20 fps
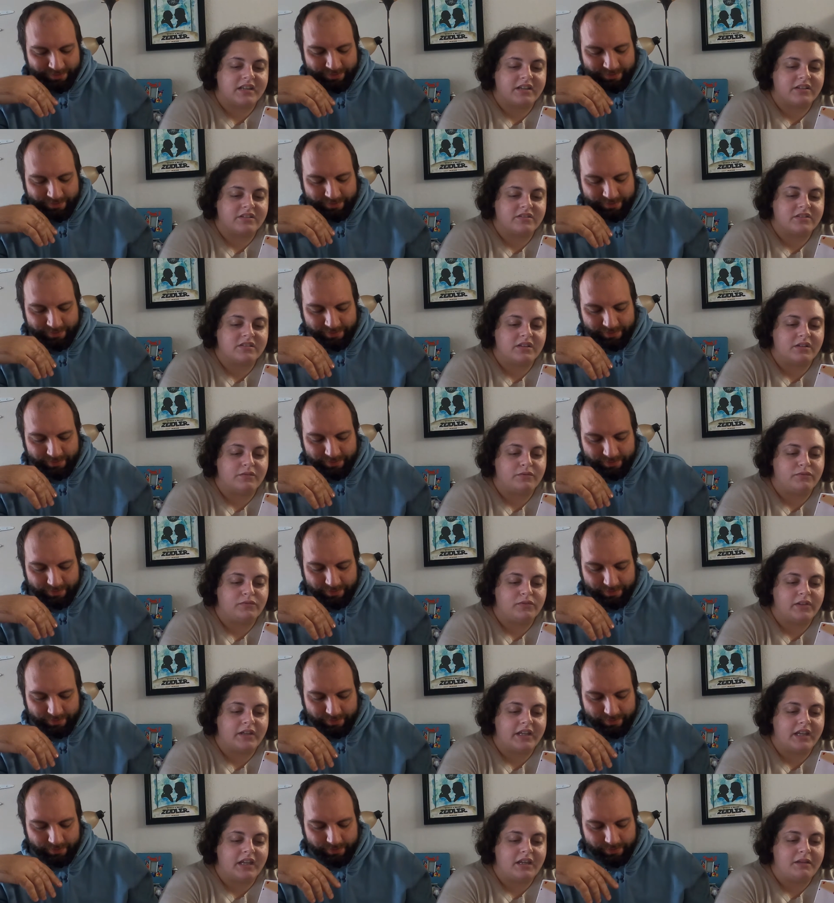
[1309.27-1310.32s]
Speaker 1: layers of
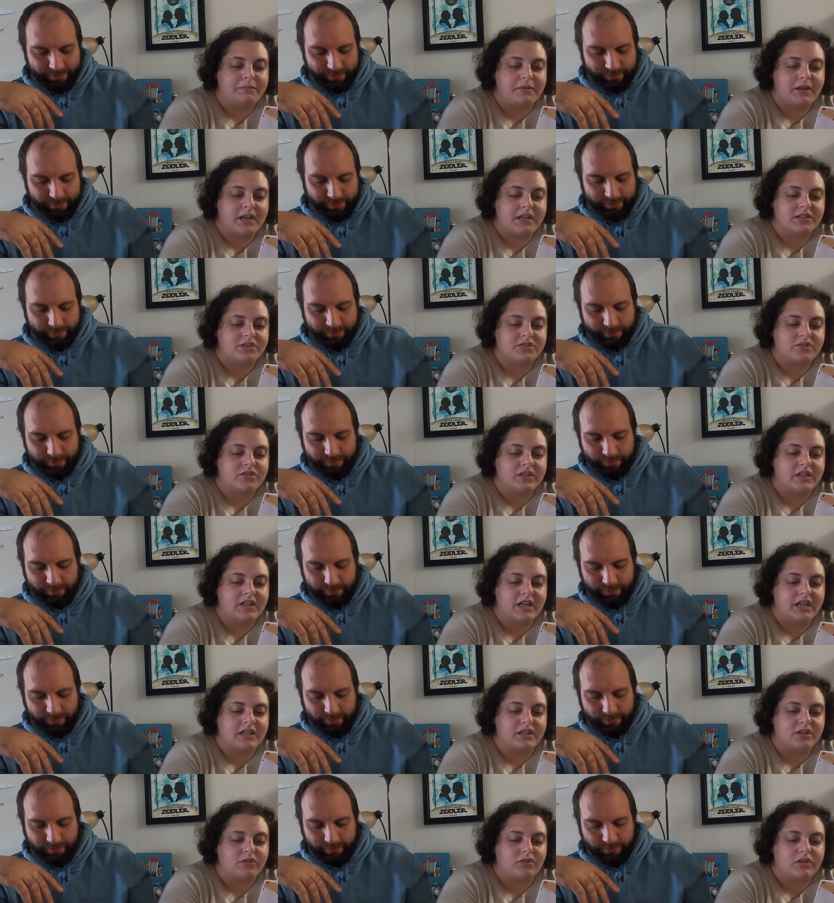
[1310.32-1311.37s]
flaky pastry and
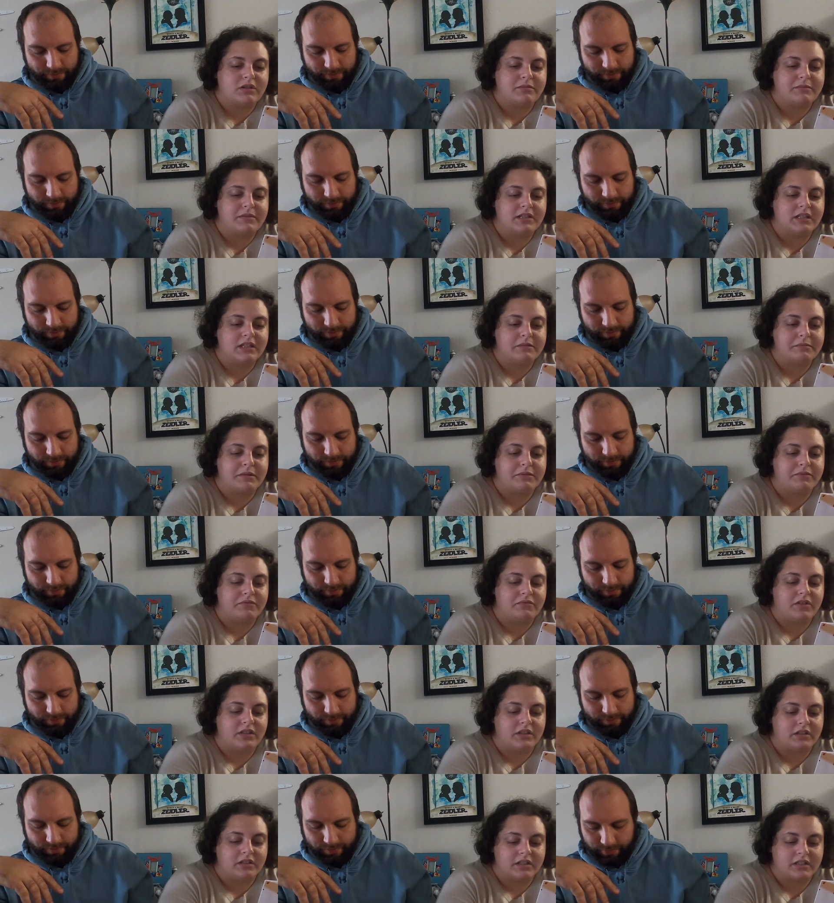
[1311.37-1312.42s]
a creamy lemon
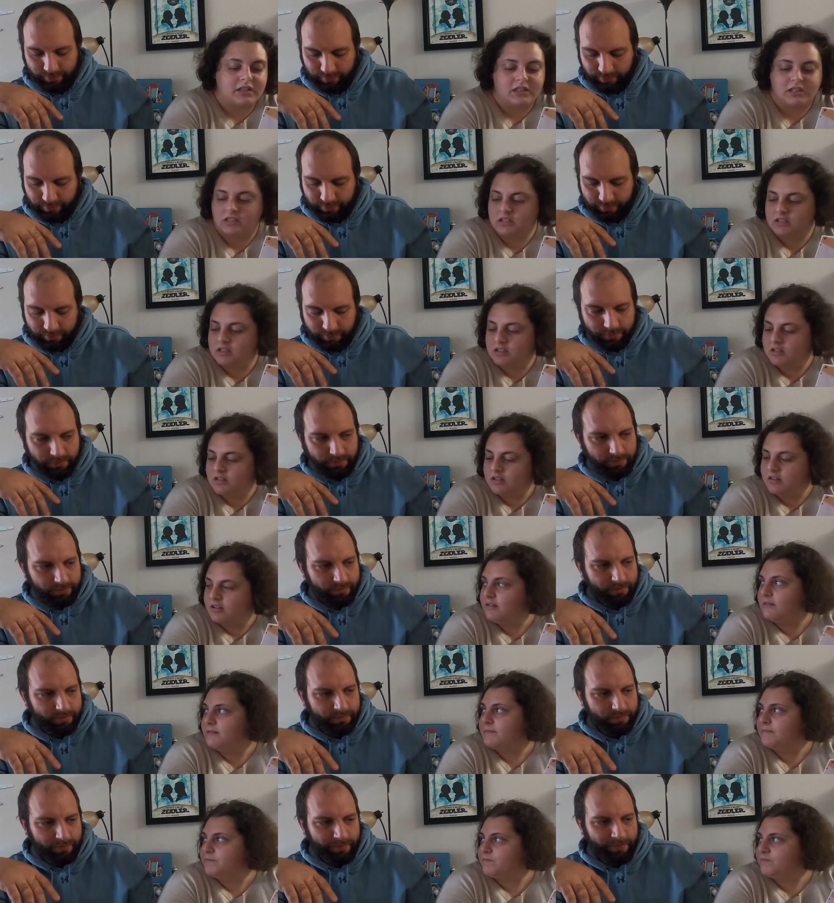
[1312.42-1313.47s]
filling.
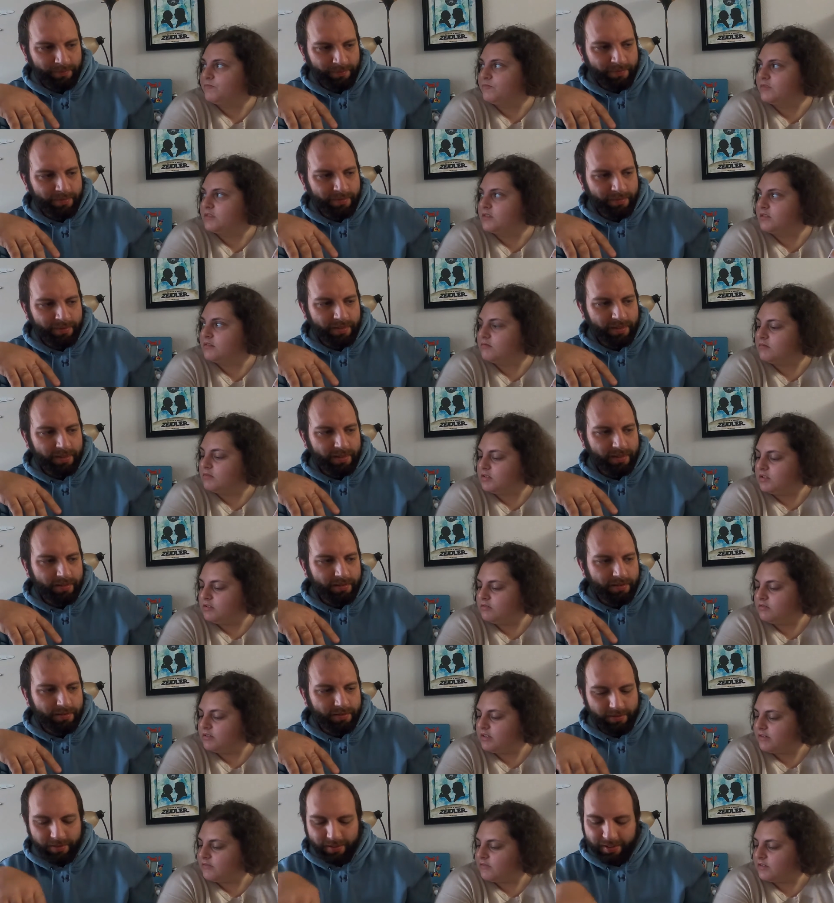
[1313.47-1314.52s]
What are you
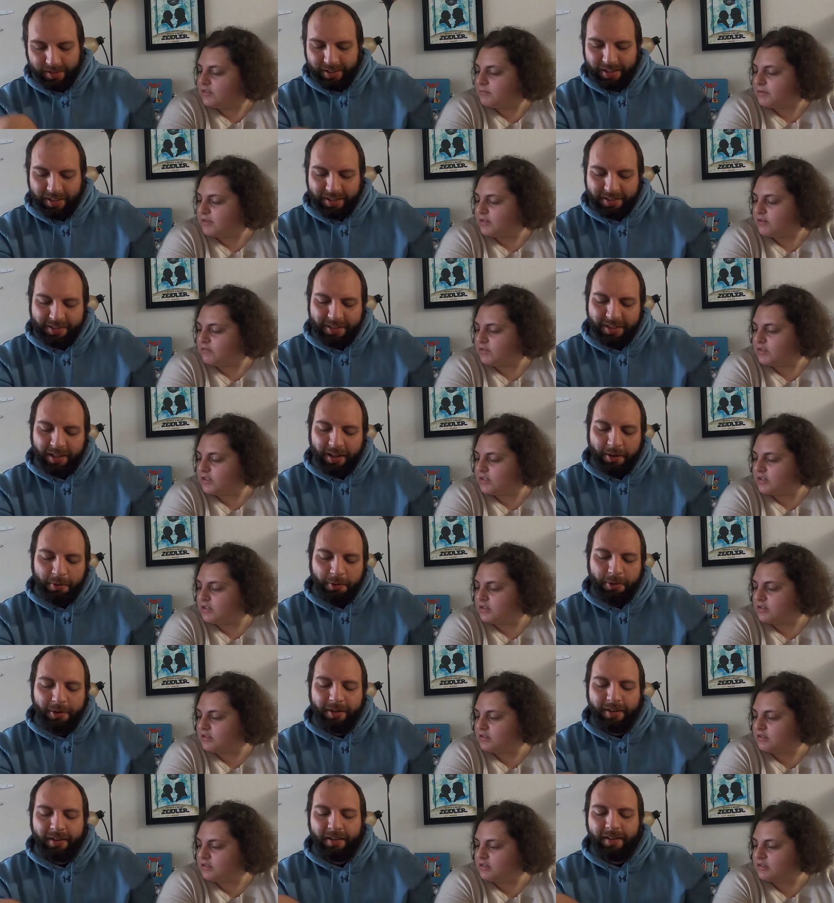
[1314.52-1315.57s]
laughing about
Speaker 2: over so, here?
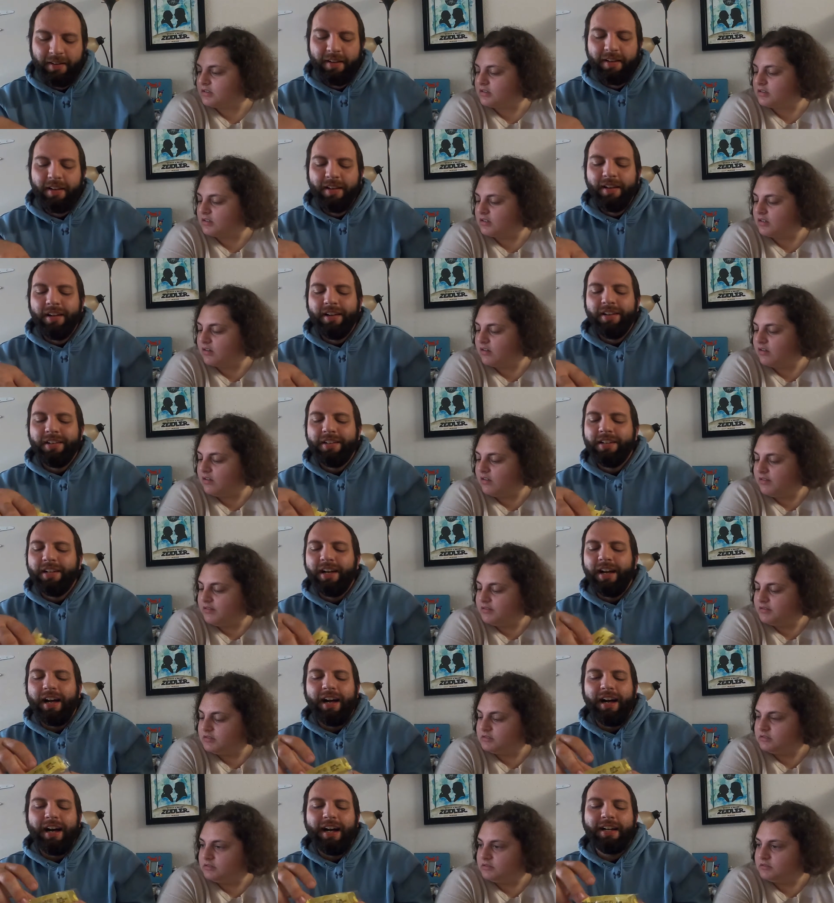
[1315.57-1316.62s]

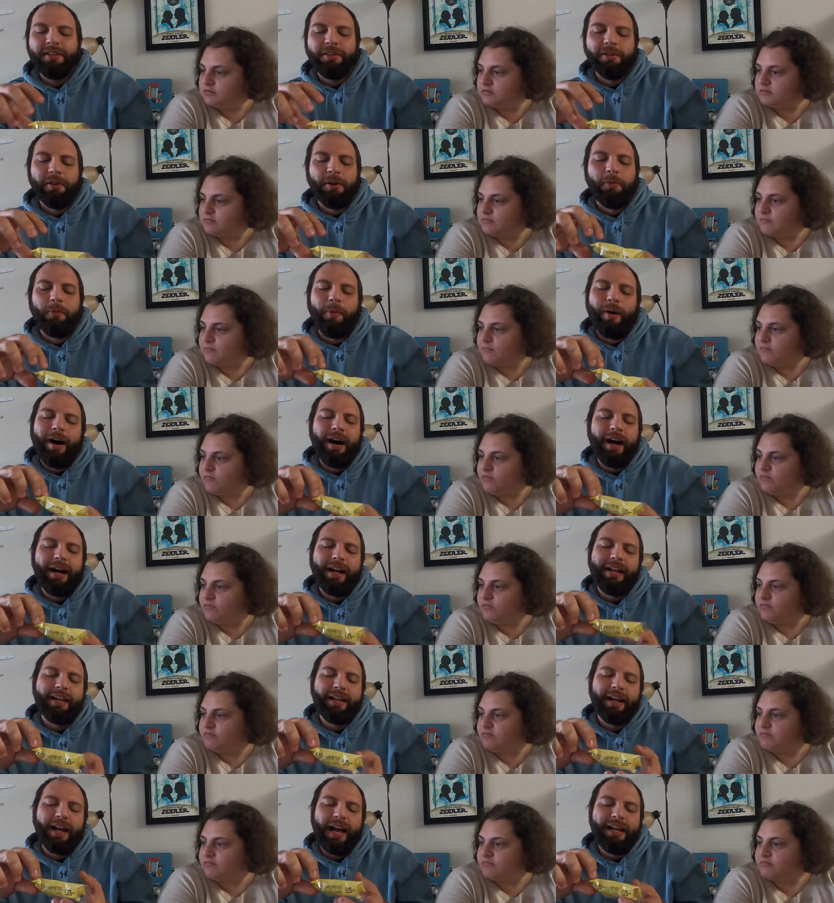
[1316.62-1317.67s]
I don't know
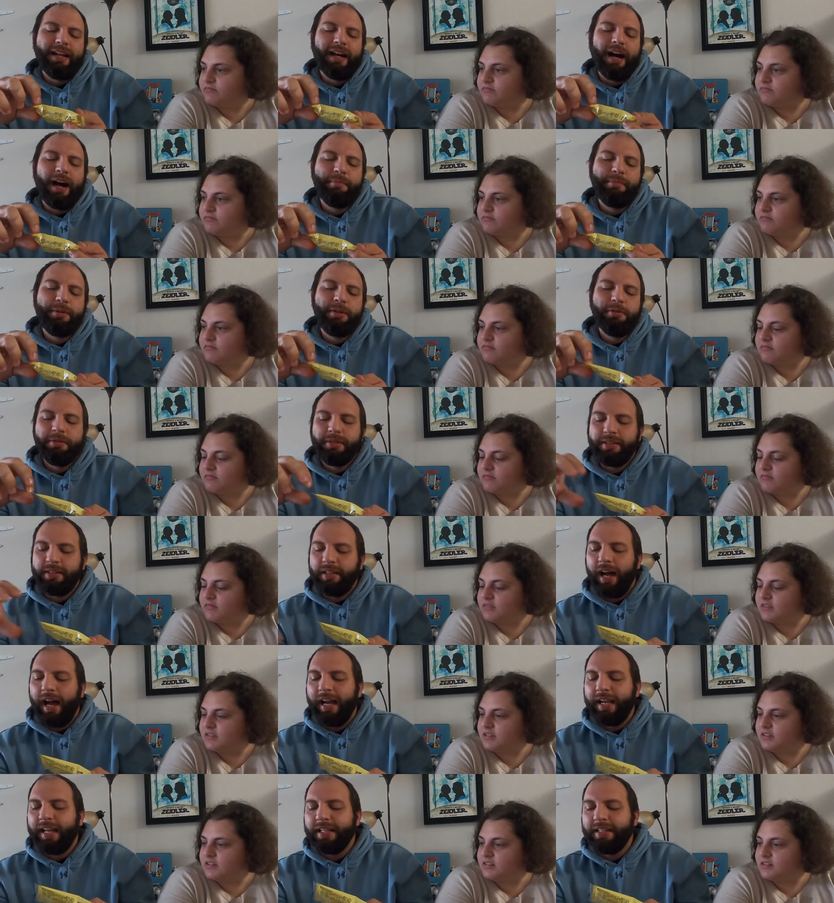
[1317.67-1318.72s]
why, and I'm used,
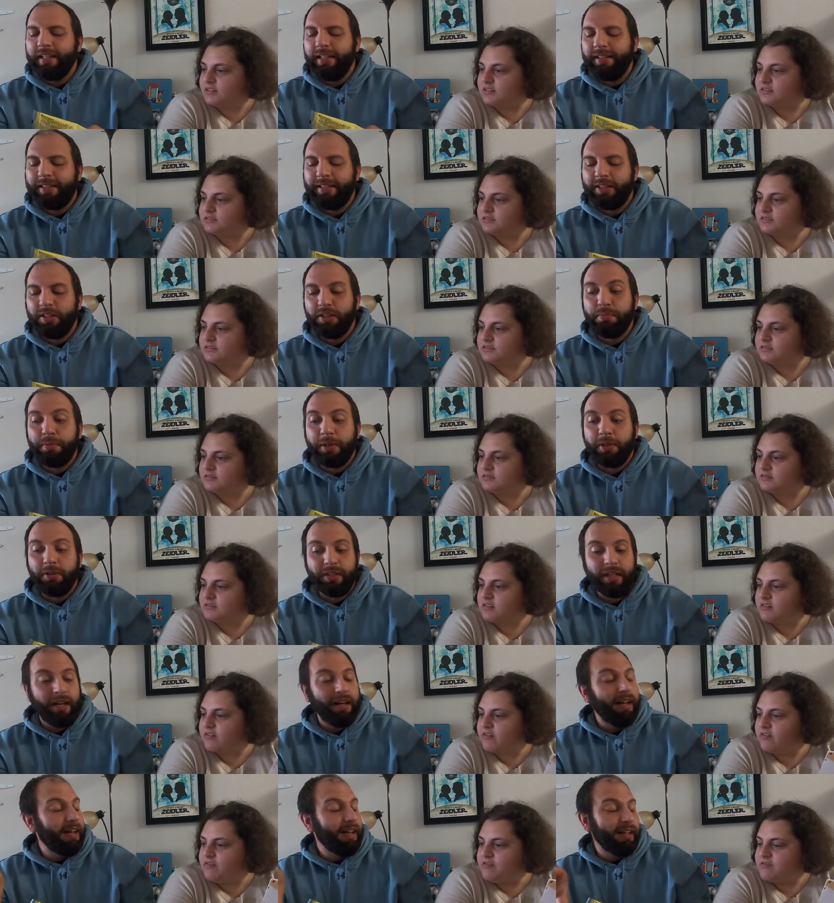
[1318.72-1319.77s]
I guess it's just because
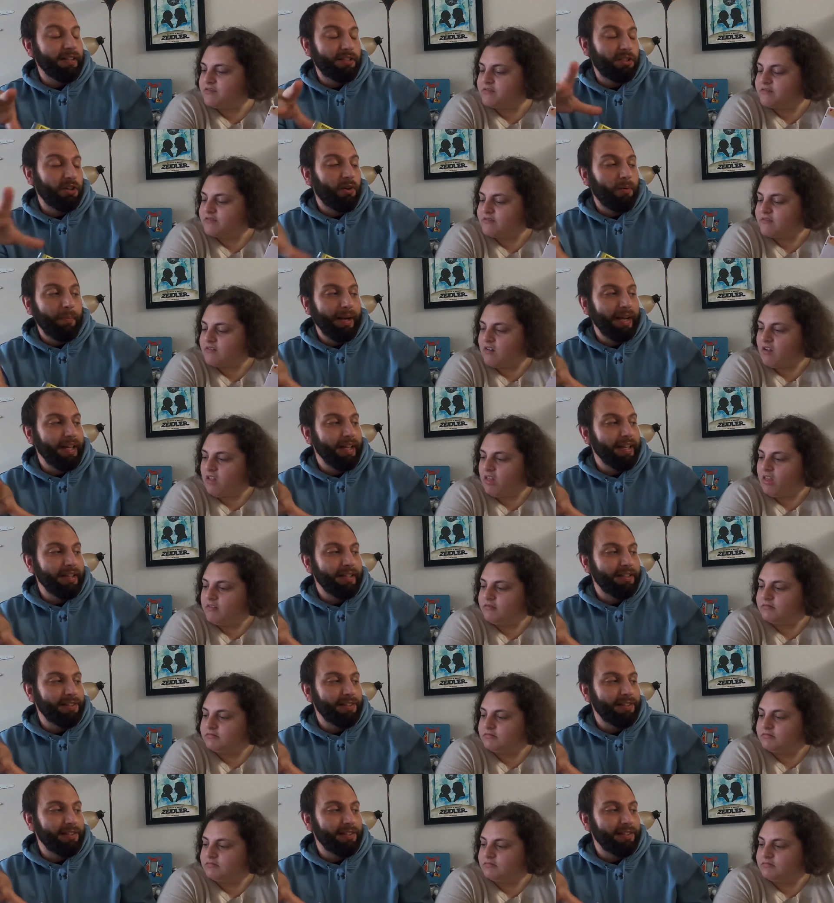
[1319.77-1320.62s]
so many